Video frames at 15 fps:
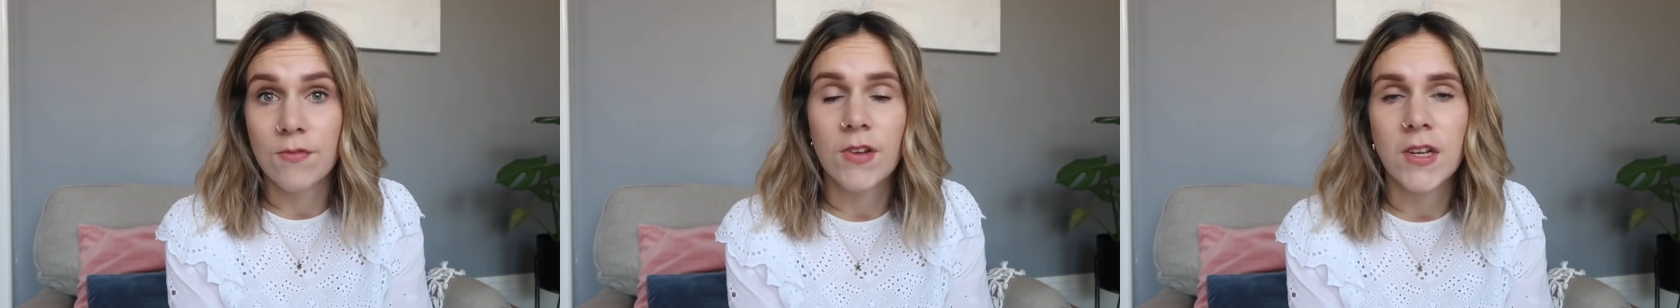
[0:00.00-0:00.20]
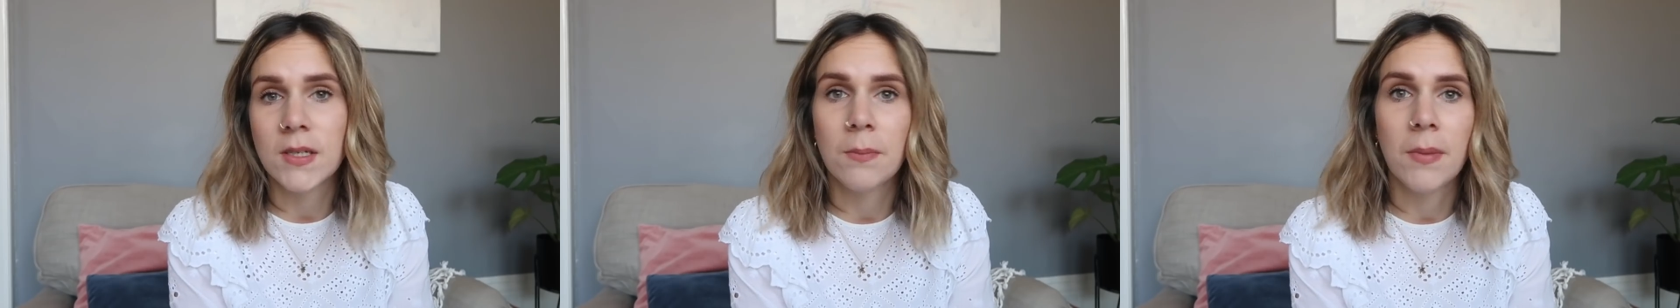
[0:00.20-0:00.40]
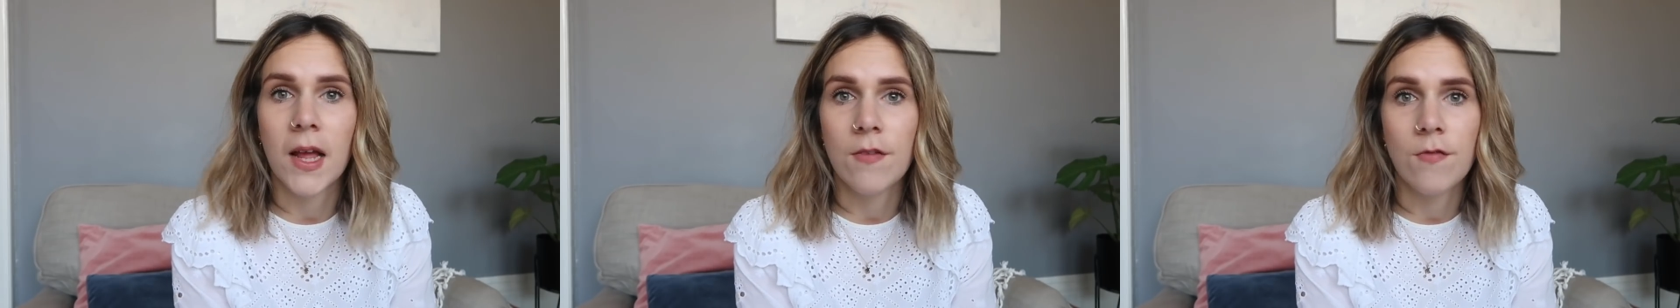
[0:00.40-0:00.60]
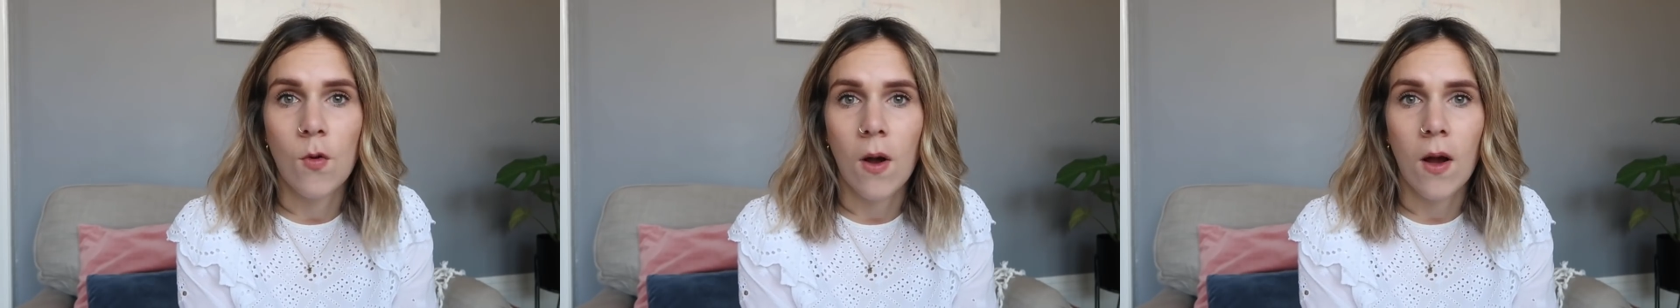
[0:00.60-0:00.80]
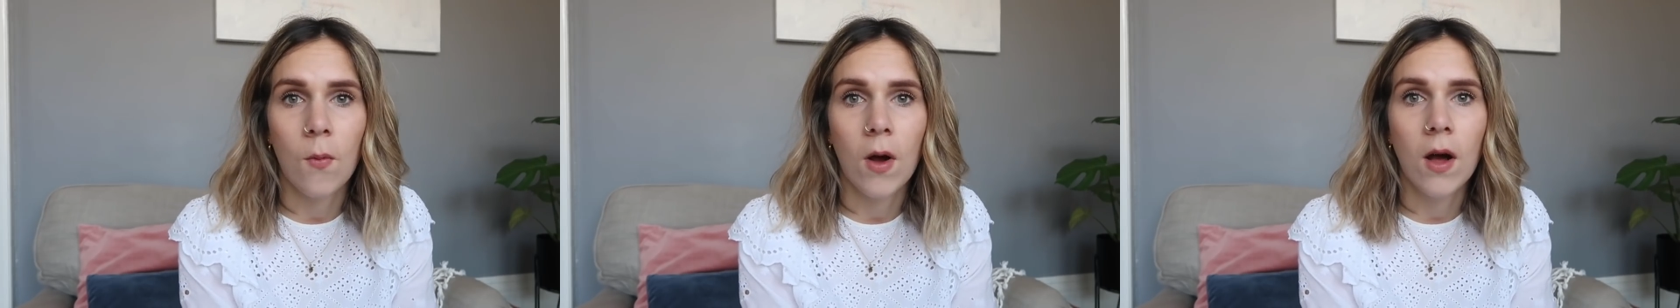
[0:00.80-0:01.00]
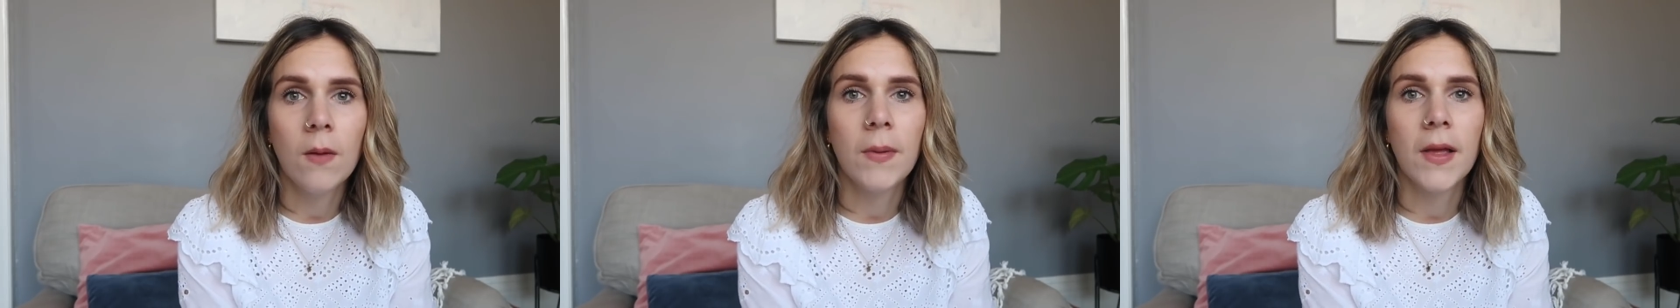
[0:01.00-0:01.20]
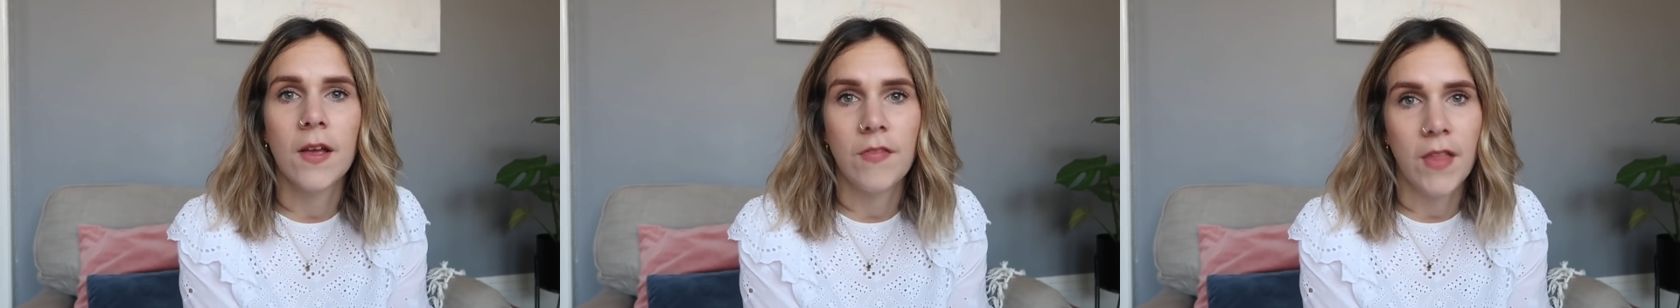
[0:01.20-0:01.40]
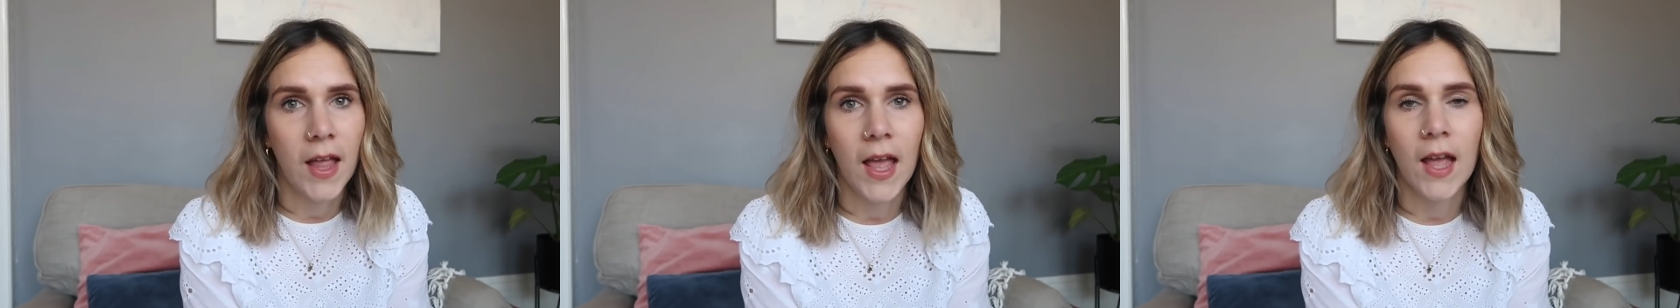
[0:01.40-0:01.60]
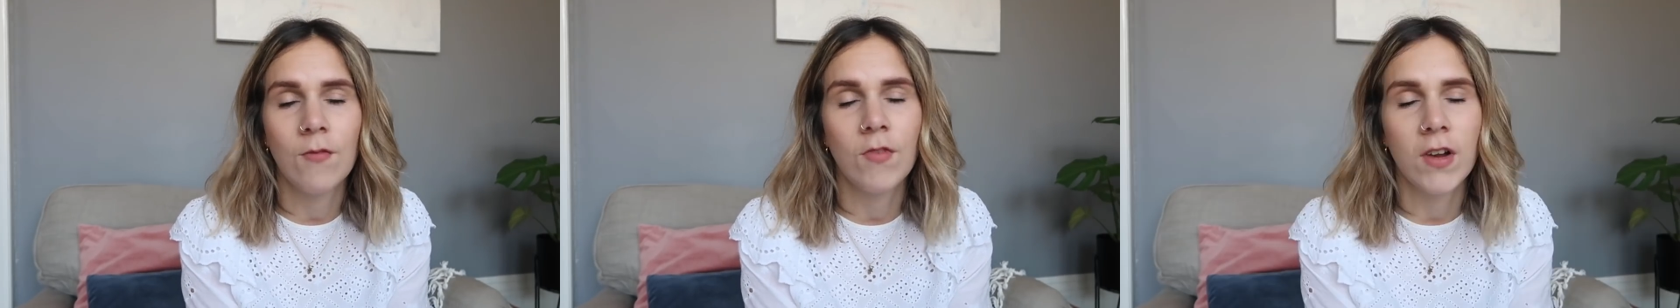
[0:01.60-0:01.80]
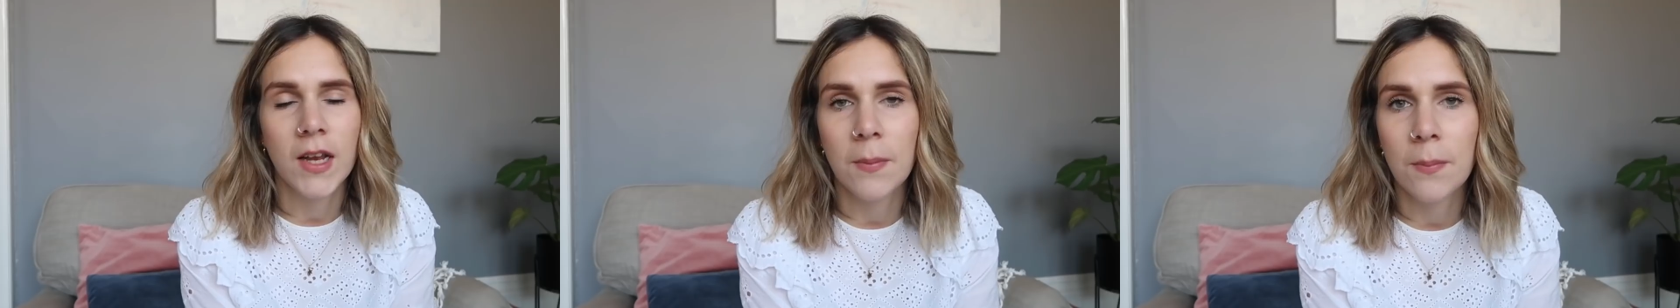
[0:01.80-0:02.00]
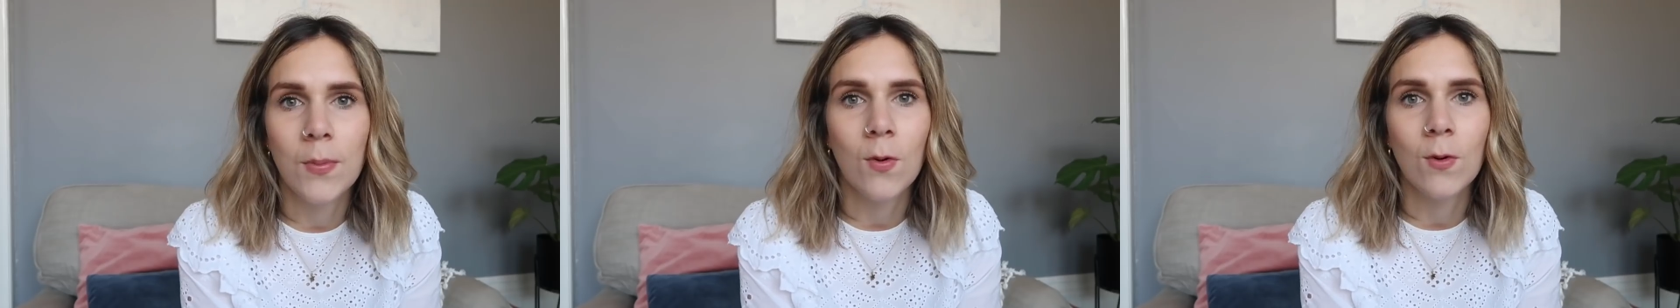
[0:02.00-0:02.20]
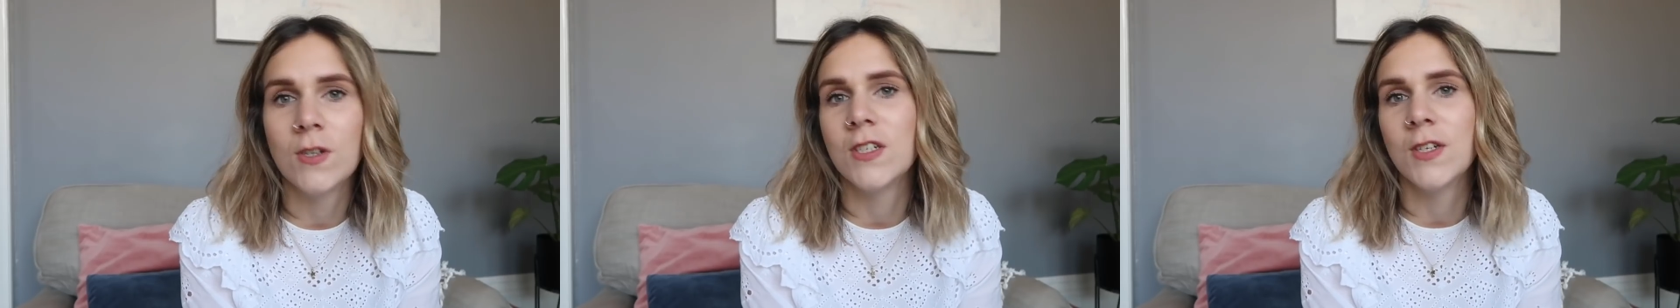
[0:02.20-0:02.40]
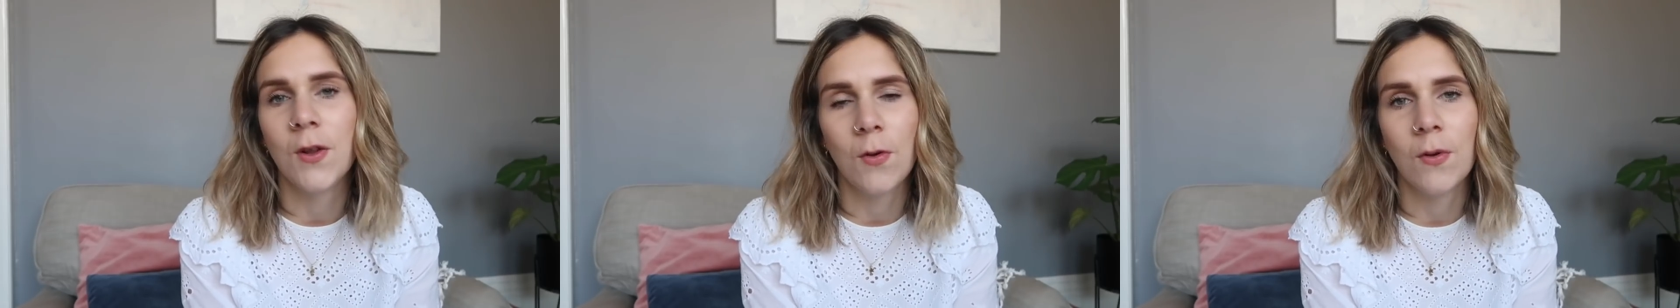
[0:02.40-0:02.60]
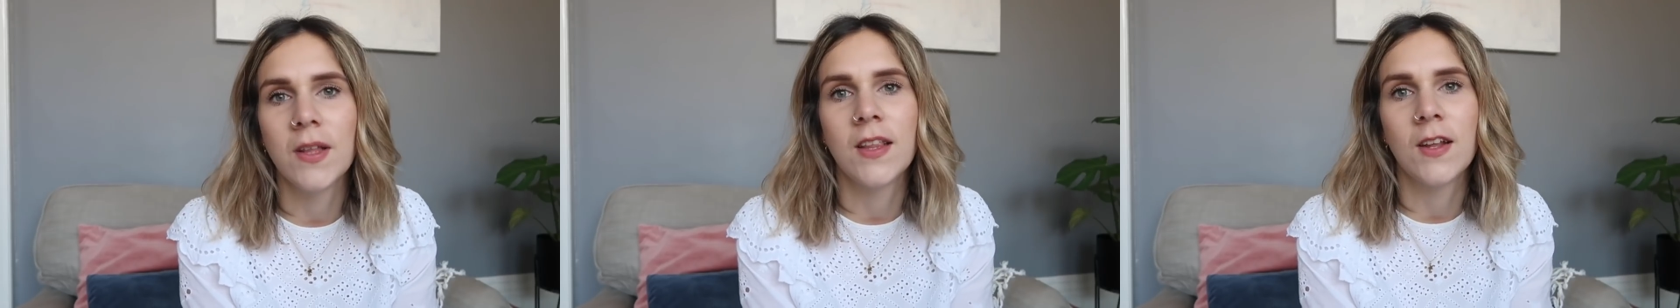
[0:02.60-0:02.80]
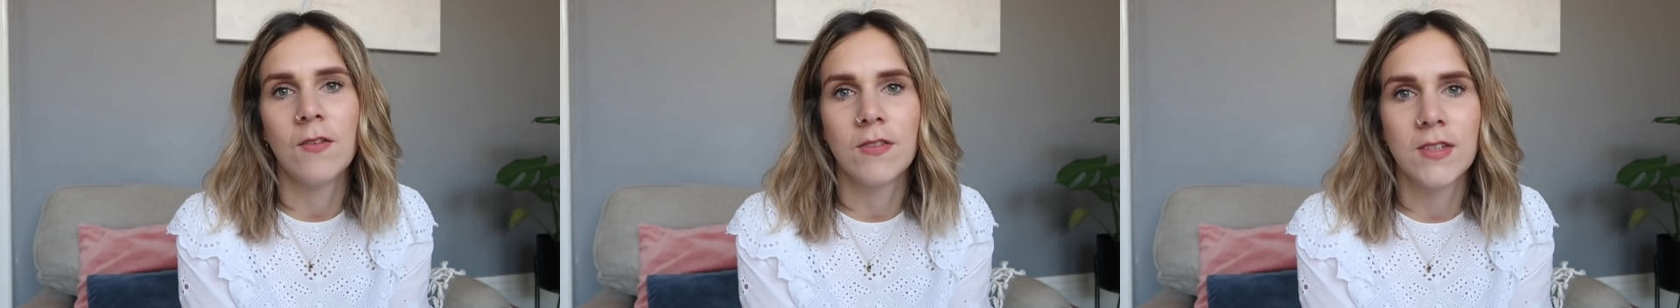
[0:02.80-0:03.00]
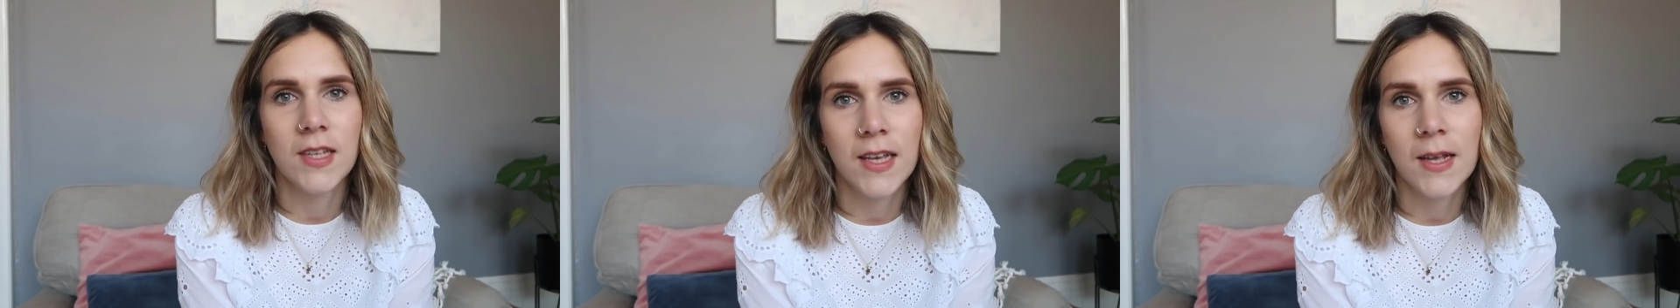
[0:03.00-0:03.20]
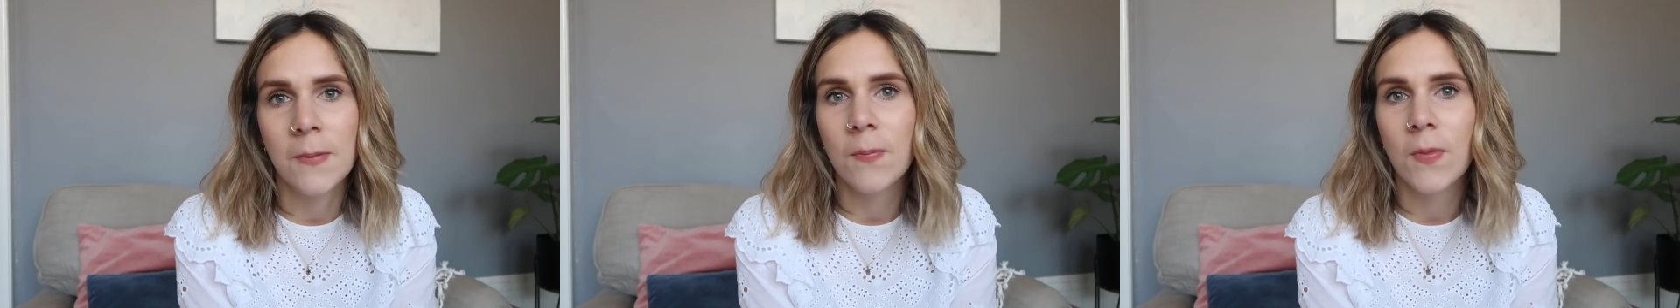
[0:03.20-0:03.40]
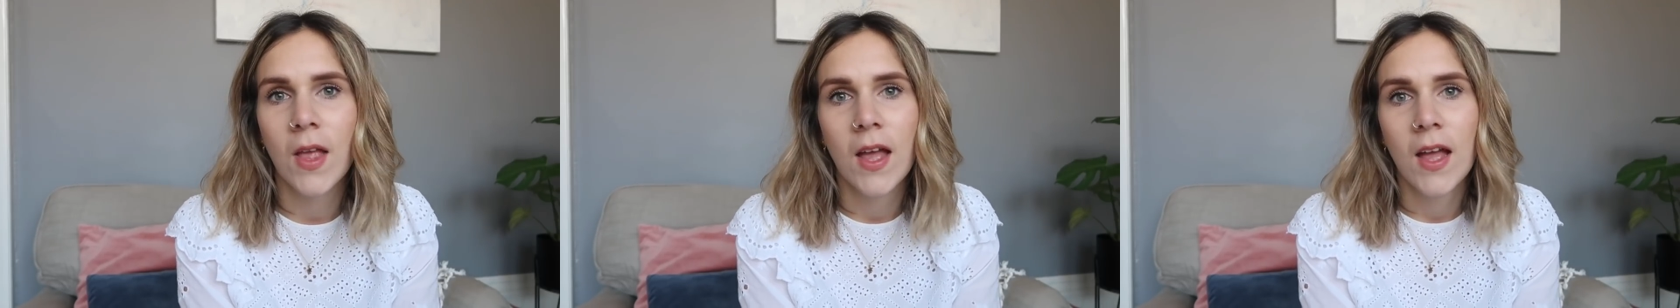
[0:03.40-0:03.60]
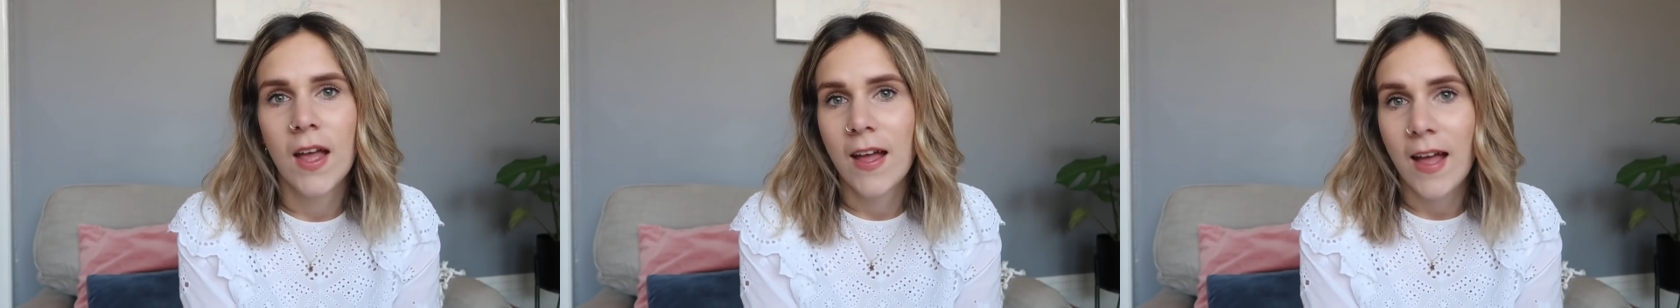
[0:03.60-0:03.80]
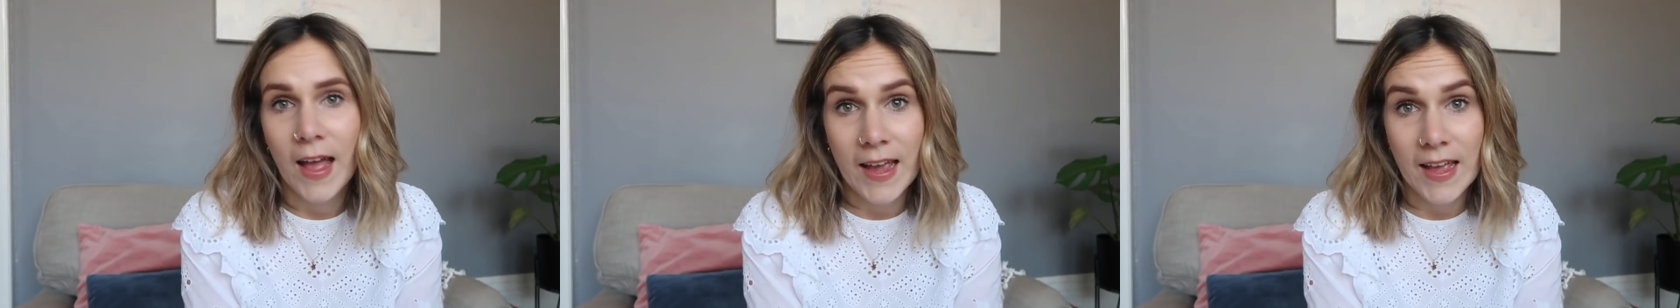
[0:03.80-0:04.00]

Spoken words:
and read and play for quite a while, but if they're getting really bored and annoyed, then obviously I